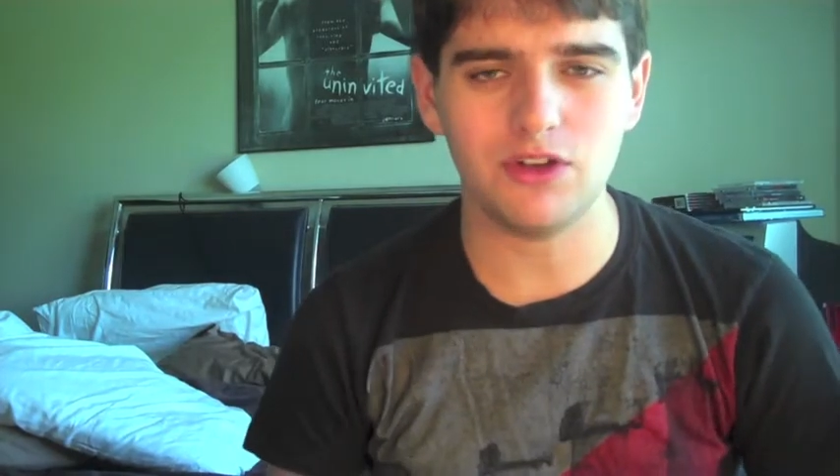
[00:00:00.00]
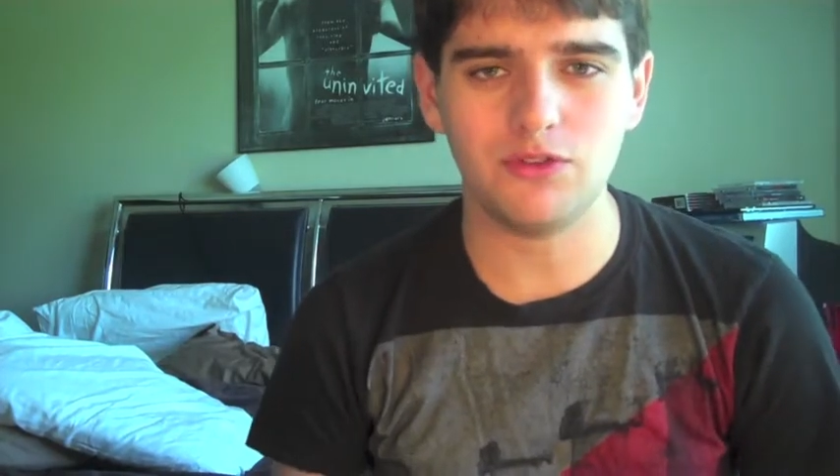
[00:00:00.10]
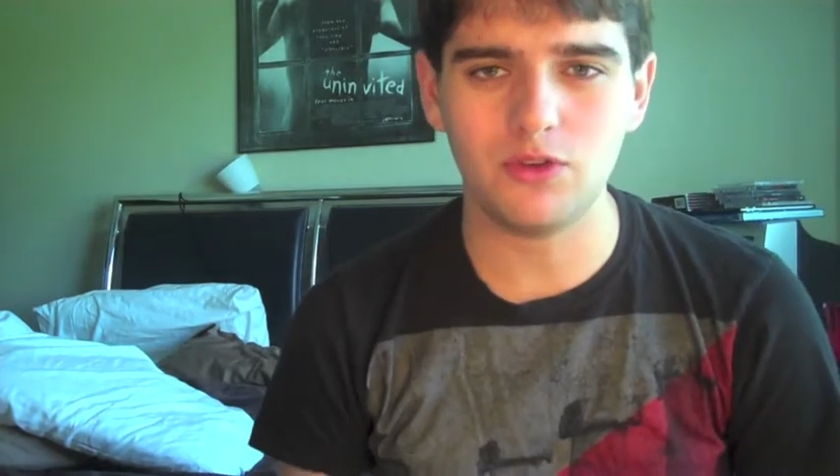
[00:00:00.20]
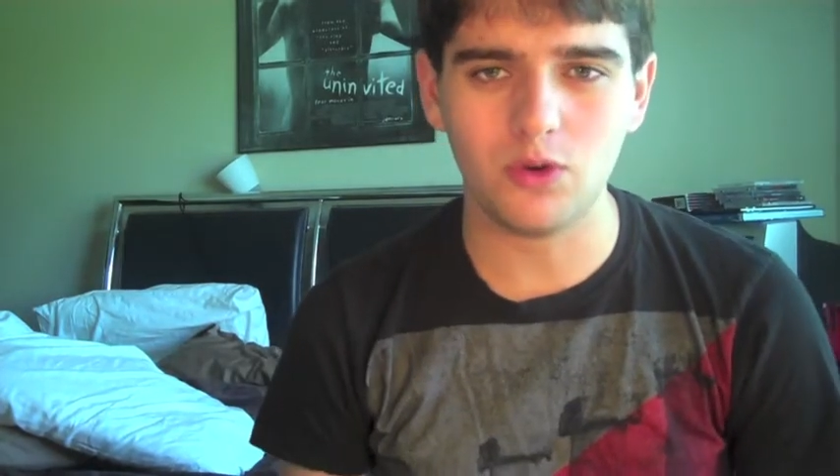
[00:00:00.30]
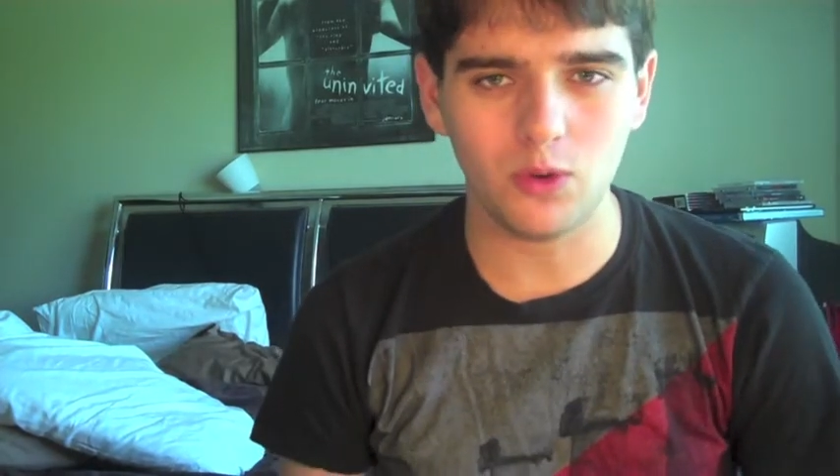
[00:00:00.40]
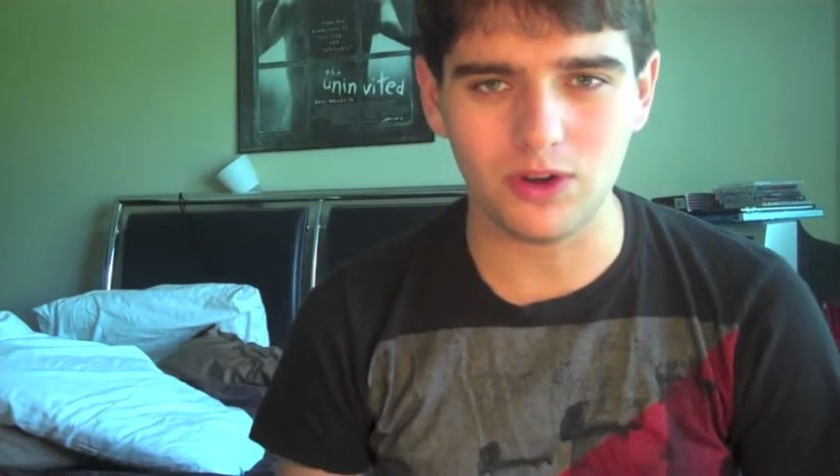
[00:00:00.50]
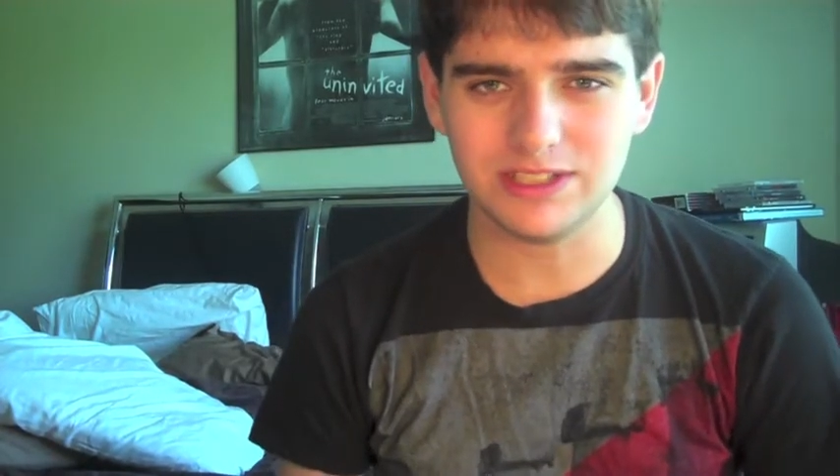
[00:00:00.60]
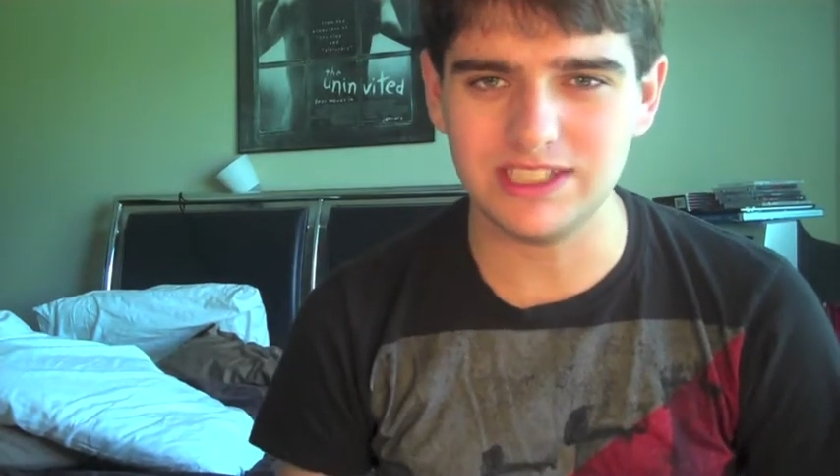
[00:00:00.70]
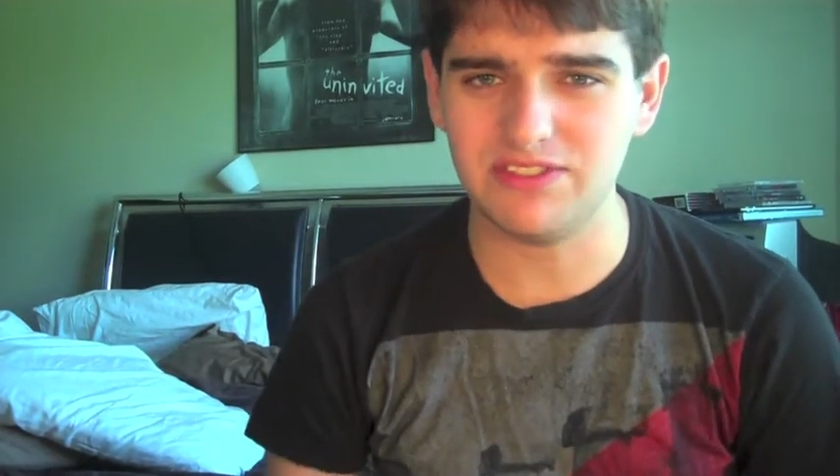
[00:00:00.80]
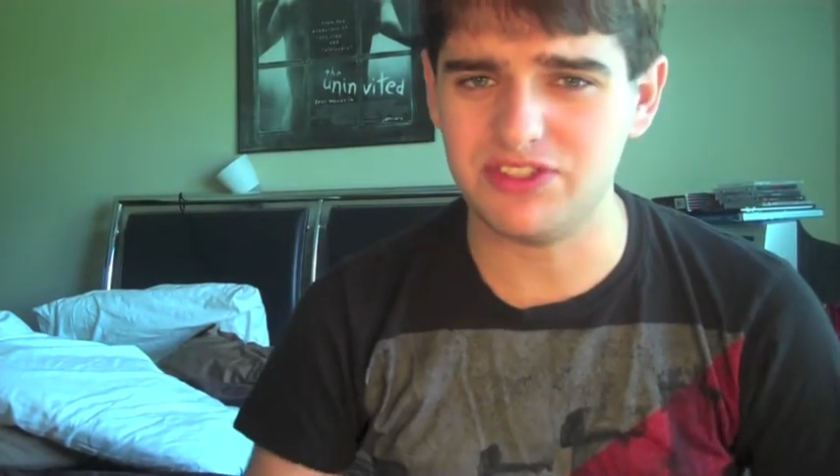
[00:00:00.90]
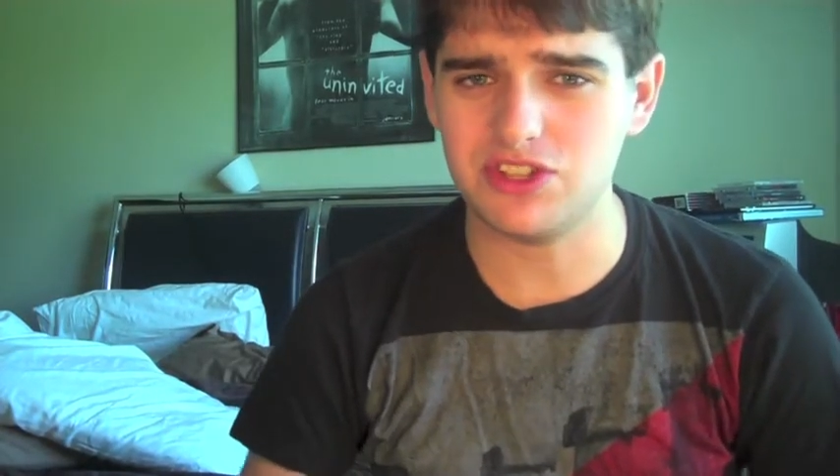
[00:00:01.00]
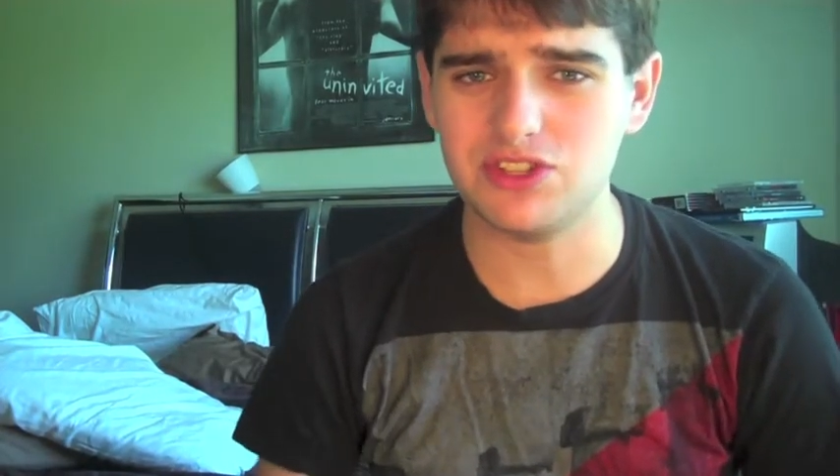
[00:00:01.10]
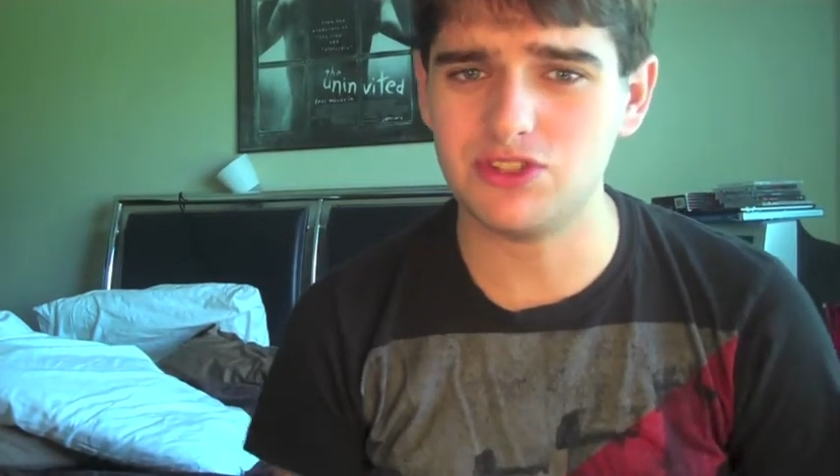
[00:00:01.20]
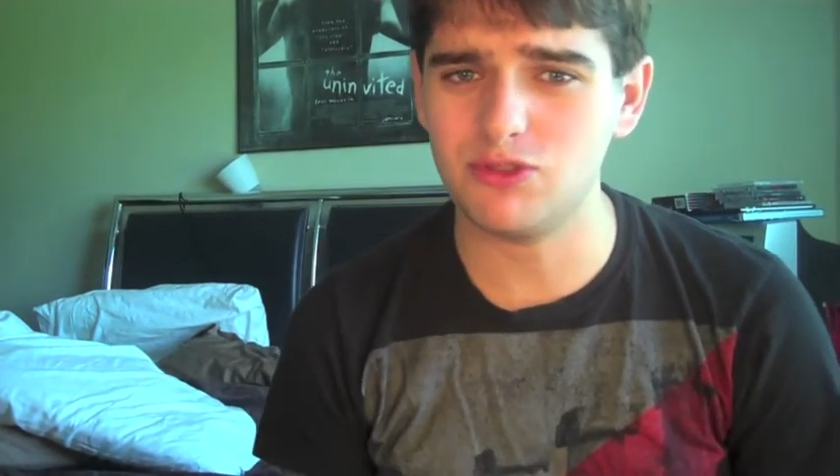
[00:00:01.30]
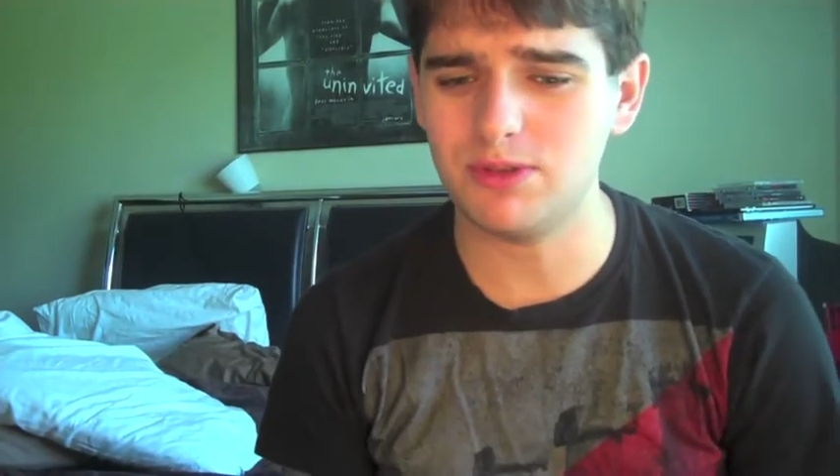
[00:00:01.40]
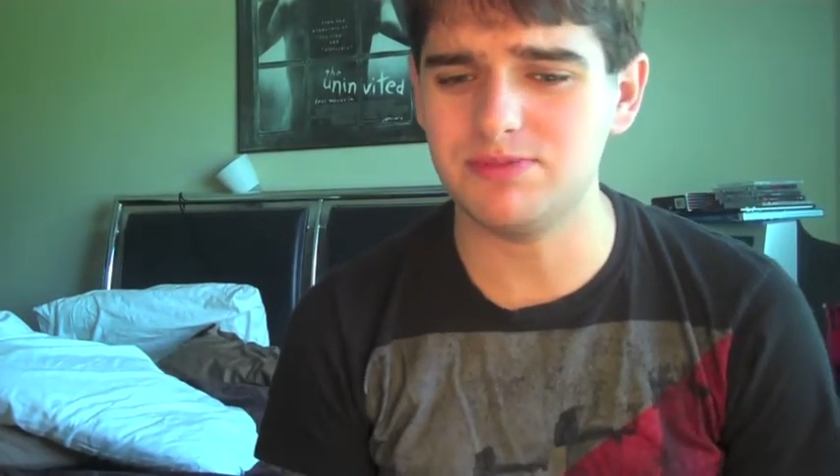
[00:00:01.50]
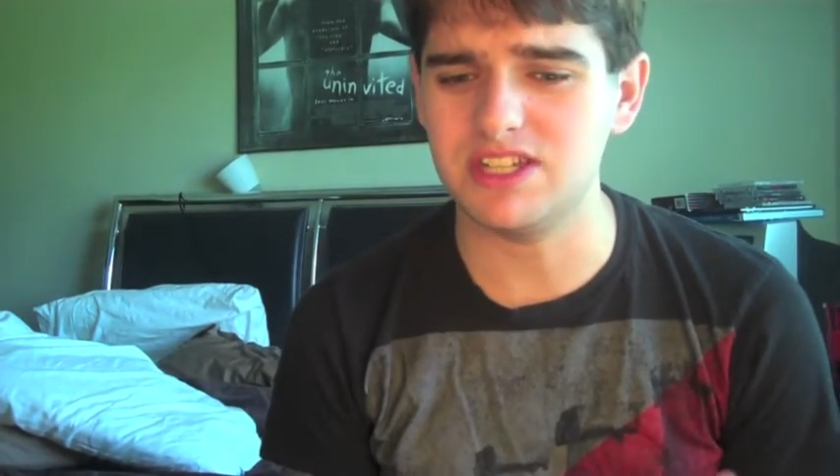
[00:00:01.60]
of course, if the script